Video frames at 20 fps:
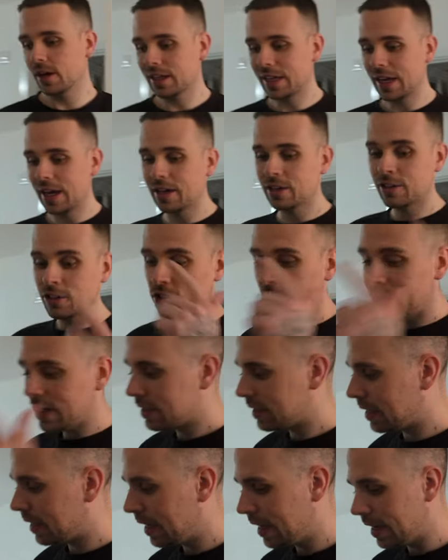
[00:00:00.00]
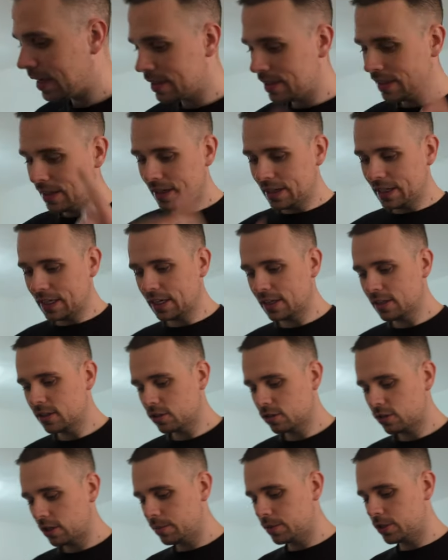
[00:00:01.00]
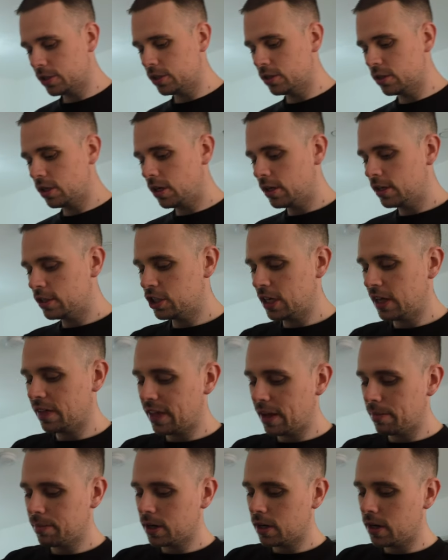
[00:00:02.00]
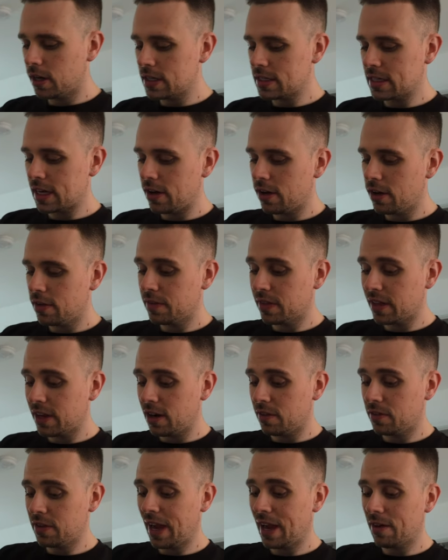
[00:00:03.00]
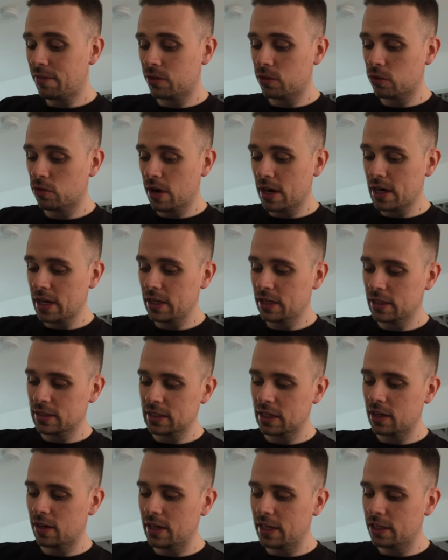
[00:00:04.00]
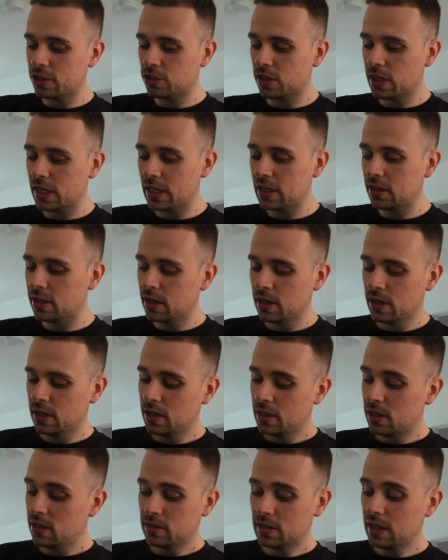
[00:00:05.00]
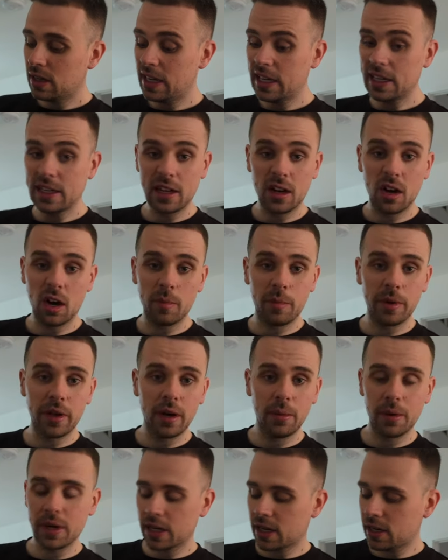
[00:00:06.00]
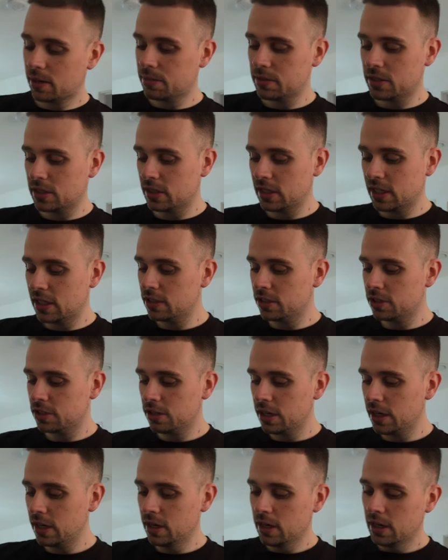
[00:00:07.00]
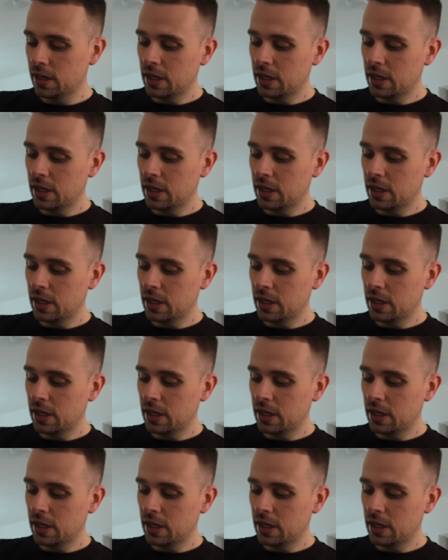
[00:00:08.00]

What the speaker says: Again, Traders Connect, link in the description. Go and check them guys out over there if you haven't already, because they are literally the leading copier when it comes to the industry.